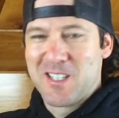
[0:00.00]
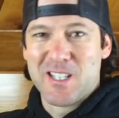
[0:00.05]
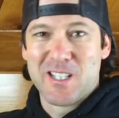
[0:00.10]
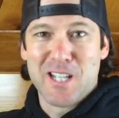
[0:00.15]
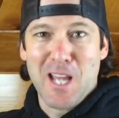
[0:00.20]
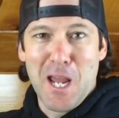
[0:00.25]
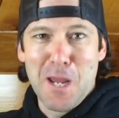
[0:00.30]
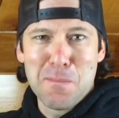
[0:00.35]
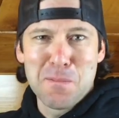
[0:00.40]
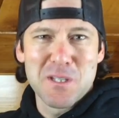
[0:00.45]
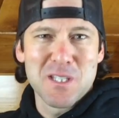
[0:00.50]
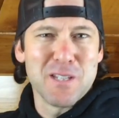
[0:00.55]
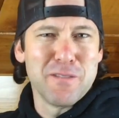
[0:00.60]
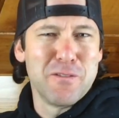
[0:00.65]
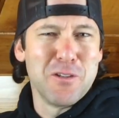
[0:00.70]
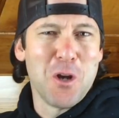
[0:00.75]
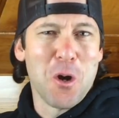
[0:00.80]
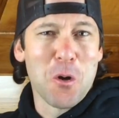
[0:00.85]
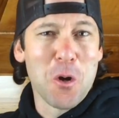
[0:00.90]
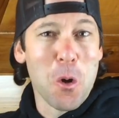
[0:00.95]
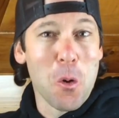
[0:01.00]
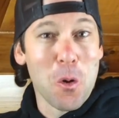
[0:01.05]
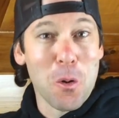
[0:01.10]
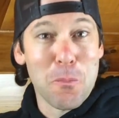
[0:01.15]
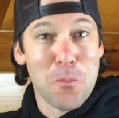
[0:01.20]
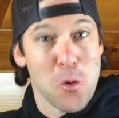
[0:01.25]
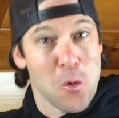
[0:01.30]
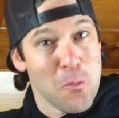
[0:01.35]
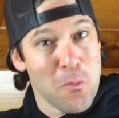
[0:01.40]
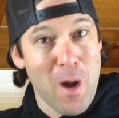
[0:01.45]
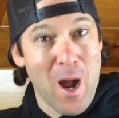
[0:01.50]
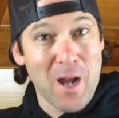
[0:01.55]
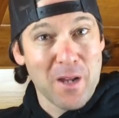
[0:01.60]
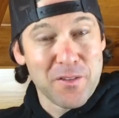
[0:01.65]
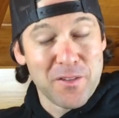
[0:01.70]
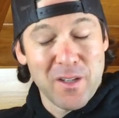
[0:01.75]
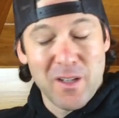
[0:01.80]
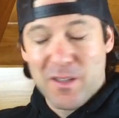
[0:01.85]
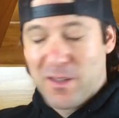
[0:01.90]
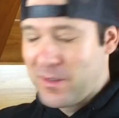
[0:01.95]
and tapes. If you don't know what a boom
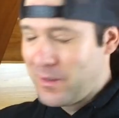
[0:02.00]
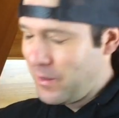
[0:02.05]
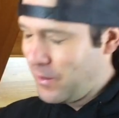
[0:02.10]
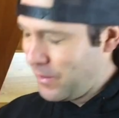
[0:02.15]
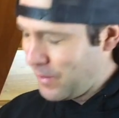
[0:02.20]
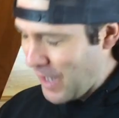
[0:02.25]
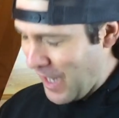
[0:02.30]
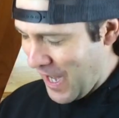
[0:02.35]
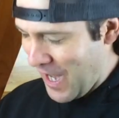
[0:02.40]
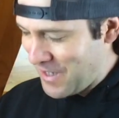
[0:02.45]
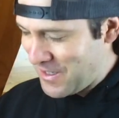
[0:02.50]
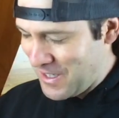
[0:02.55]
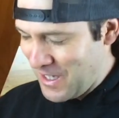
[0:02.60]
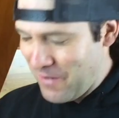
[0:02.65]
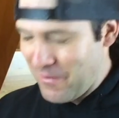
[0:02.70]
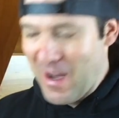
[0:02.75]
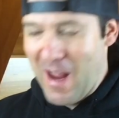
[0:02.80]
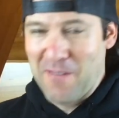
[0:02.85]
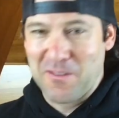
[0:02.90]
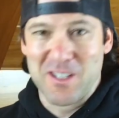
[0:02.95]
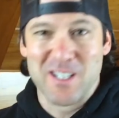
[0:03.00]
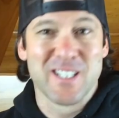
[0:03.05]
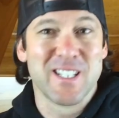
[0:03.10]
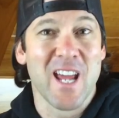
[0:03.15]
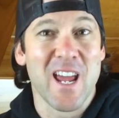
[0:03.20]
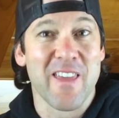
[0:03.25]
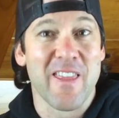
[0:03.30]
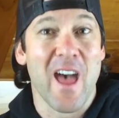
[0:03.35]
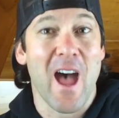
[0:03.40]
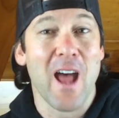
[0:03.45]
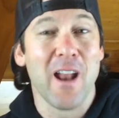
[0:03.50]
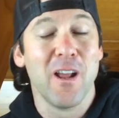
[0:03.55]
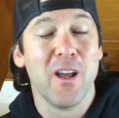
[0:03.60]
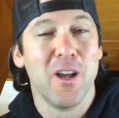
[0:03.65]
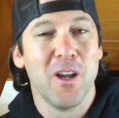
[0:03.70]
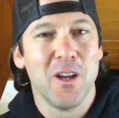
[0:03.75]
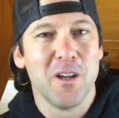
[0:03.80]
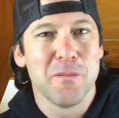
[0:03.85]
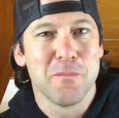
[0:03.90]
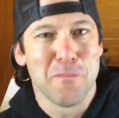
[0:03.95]
box is, and I hate to even have to say that,
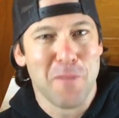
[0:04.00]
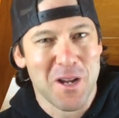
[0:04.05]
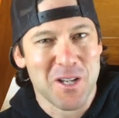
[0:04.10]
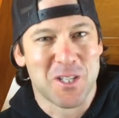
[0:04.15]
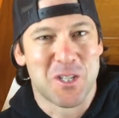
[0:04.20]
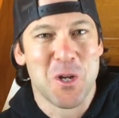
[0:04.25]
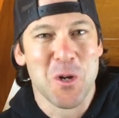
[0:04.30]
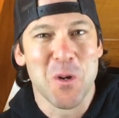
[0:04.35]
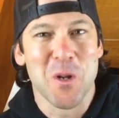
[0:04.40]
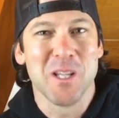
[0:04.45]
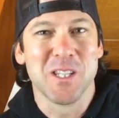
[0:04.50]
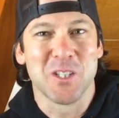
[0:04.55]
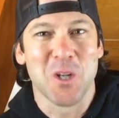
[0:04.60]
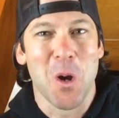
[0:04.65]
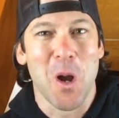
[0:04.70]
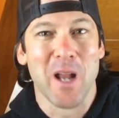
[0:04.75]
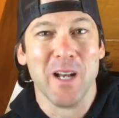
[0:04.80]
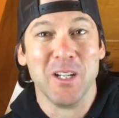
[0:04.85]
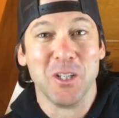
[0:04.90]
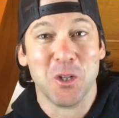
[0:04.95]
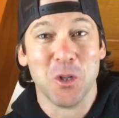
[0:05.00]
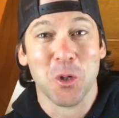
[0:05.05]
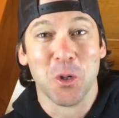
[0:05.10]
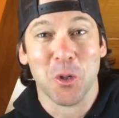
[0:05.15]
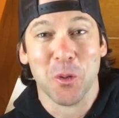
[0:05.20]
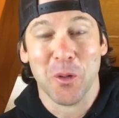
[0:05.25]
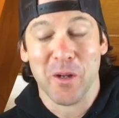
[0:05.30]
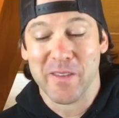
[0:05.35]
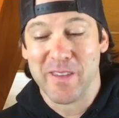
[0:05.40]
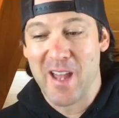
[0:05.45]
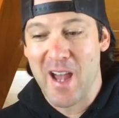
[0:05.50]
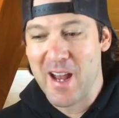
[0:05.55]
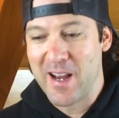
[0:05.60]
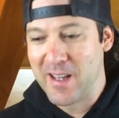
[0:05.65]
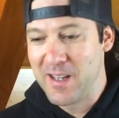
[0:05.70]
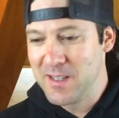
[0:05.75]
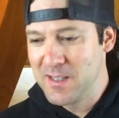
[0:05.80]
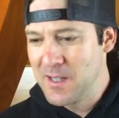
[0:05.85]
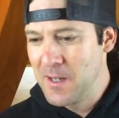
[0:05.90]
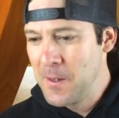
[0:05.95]
my students, go ahead and Google what that
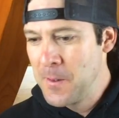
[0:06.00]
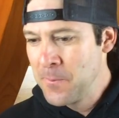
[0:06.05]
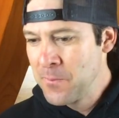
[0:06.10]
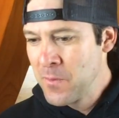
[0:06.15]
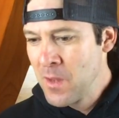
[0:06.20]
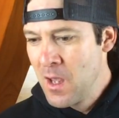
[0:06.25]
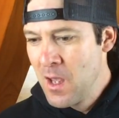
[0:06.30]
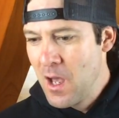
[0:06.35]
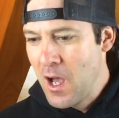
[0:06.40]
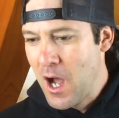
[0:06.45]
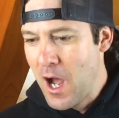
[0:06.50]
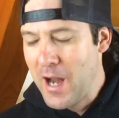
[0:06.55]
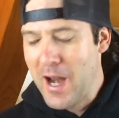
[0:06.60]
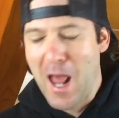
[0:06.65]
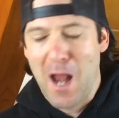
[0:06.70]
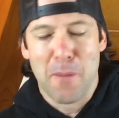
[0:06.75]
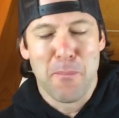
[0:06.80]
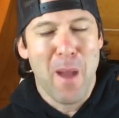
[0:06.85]
is. It had a